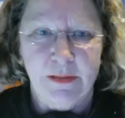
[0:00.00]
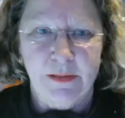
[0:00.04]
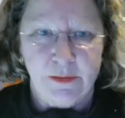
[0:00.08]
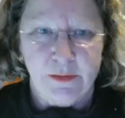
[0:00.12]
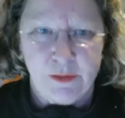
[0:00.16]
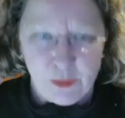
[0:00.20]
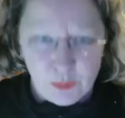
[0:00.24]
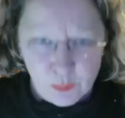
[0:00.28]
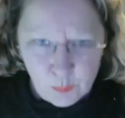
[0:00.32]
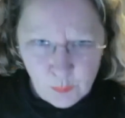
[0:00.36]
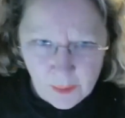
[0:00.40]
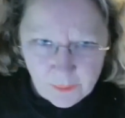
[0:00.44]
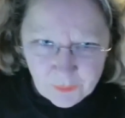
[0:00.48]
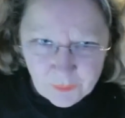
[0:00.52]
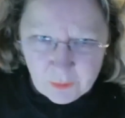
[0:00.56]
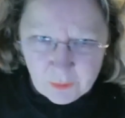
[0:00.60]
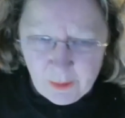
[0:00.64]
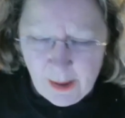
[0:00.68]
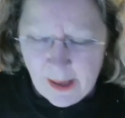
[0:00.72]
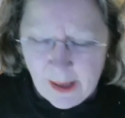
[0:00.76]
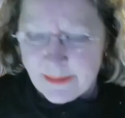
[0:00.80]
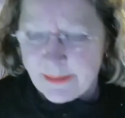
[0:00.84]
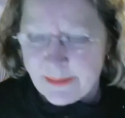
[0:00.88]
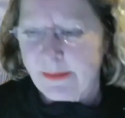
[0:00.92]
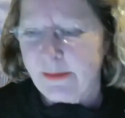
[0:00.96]
do what they're
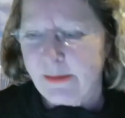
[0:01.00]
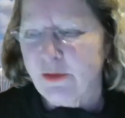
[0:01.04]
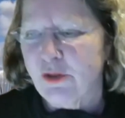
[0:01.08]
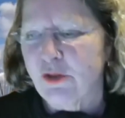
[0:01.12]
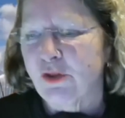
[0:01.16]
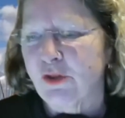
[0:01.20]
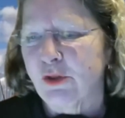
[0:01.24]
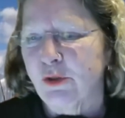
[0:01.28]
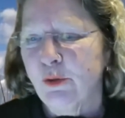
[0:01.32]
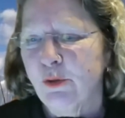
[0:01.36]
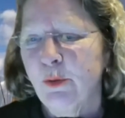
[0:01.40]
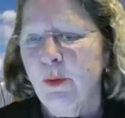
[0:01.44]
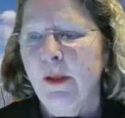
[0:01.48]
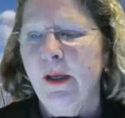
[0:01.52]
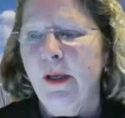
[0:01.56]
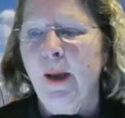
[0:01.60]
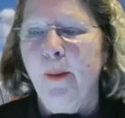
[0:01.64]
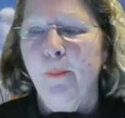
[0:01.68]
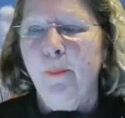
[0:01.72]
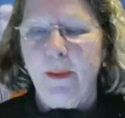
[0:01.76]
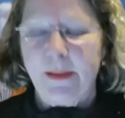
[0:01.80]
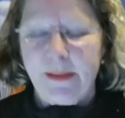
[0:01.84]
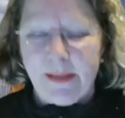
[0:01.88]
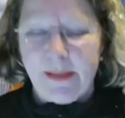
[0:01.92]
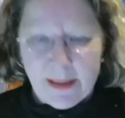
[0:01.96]
asking to do.
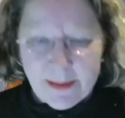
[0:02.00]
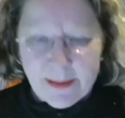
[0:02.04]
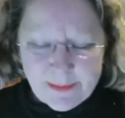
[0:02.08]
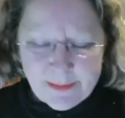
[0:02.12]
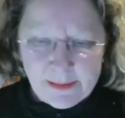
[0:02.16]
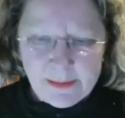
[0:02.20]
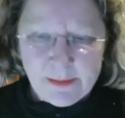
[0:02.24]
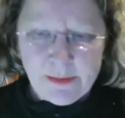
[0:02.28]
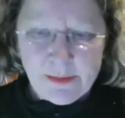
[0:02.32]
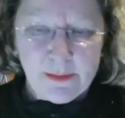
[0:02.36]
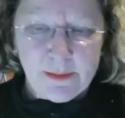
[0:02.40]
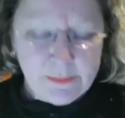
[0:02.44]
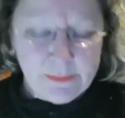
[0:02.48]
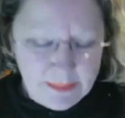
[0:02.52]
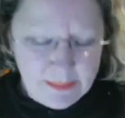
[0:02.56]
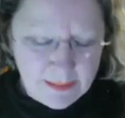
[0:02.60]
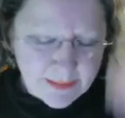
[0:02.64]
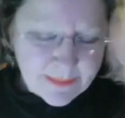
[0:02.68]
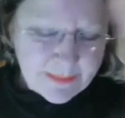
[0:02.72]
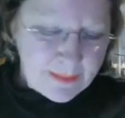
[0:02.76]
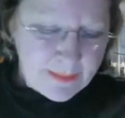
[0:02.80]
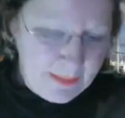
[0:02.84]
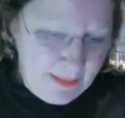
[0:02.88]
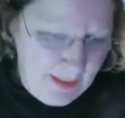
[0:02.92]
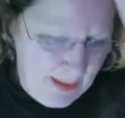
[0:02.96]
But yes, I
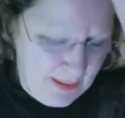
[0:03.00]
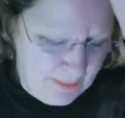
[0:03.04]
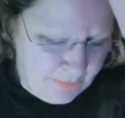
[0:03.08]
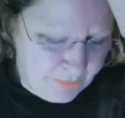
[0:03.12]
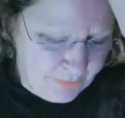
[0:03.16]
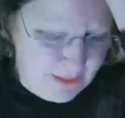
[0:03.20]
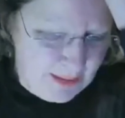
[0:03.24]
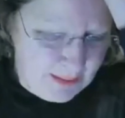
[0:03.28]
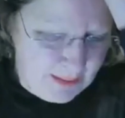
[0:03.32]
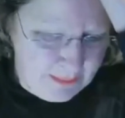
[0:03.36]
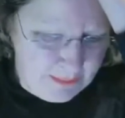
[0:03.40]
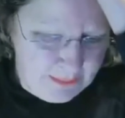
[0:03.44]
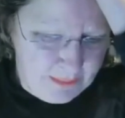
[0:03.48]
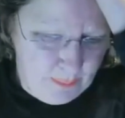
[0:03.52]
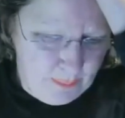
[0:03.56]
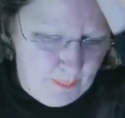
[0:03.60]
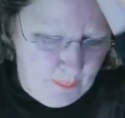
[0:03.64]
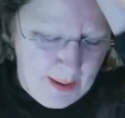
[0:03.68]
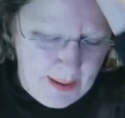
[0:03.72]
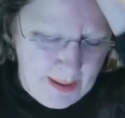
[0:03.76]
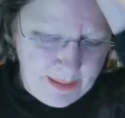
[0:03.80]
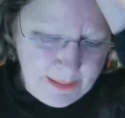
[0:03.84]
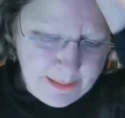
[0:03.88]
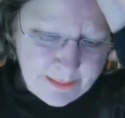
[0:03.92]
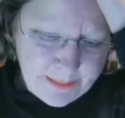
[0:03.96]
have done it in the
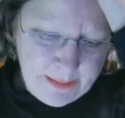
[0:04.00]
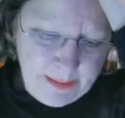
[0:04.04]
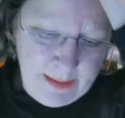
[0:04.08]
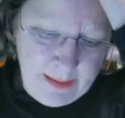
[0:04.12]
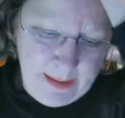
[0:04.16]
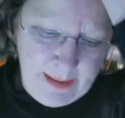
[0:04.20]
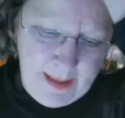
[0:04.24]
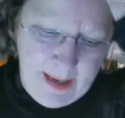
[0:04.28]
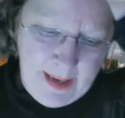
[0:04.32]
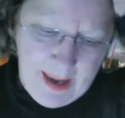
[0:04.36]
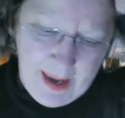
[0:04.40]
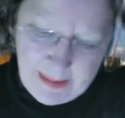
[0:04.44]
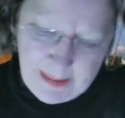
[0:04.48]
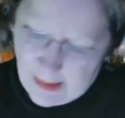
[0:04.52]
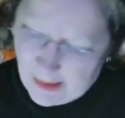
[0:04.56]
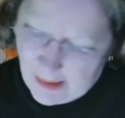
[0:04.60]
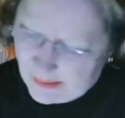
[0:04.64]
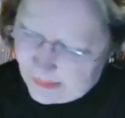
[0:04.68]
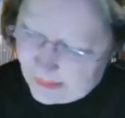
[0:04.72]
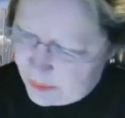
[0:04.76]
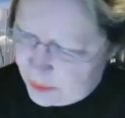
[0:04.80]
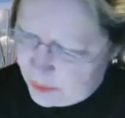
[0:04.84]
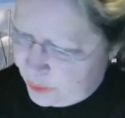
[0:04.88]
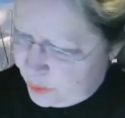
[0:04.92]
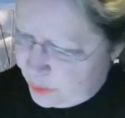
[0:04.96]
past. And I
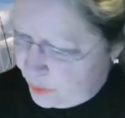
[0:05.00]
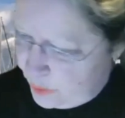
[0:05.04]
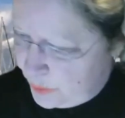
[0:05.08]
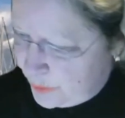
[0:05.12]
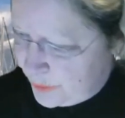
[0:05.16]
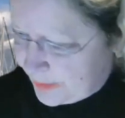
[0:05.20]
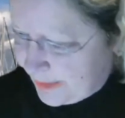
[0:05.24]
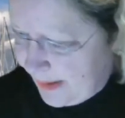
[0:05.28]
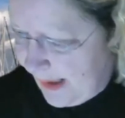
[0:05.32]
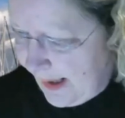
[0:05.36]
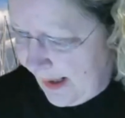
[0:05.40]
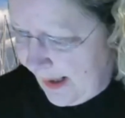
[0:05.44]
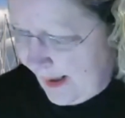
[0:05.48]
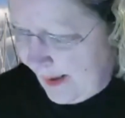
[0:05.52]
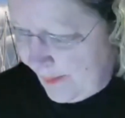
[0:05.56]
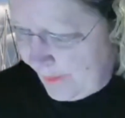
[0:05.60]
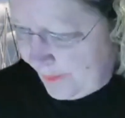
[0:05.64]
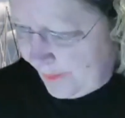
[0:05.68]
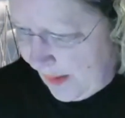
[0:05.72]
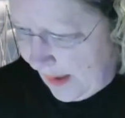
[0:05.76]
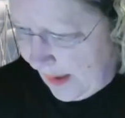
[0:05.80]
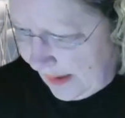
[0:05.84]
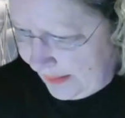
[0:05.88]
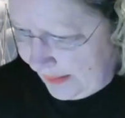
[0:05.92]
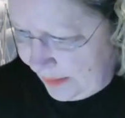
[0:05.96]
use
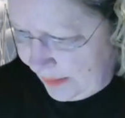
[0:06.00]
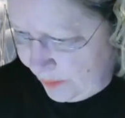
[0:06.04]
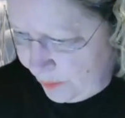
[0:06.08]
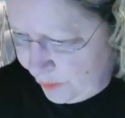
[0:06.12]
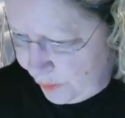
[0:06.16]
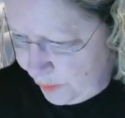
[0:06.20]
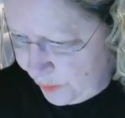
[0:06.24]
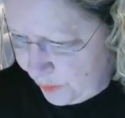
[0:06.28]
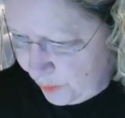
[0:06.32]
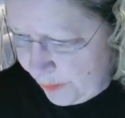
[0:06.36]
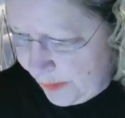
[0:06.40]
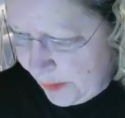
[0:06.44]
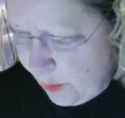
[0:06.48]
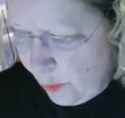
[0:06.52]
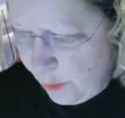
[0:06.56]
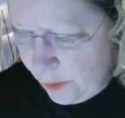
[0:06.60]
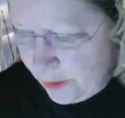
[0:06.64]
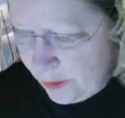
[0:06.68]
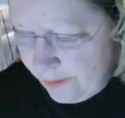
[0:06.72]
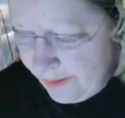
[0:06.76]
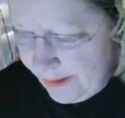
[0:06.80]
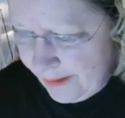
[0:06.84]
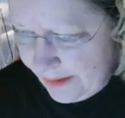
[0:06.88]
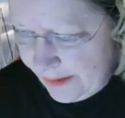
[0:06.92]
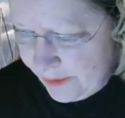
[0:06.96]

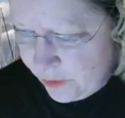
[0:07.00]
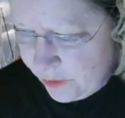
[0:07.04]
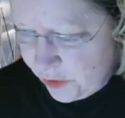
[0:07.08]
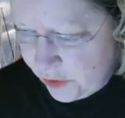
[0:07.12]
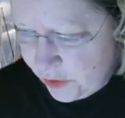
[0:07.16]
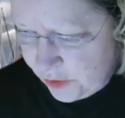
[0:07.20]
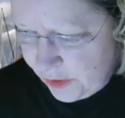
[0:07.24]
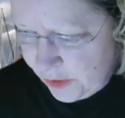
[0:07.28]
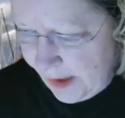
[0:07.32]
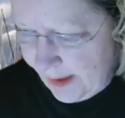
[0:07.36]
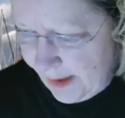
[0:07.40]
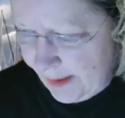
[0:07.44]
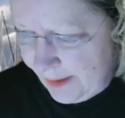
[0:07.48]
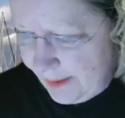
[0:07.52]
3/4 inch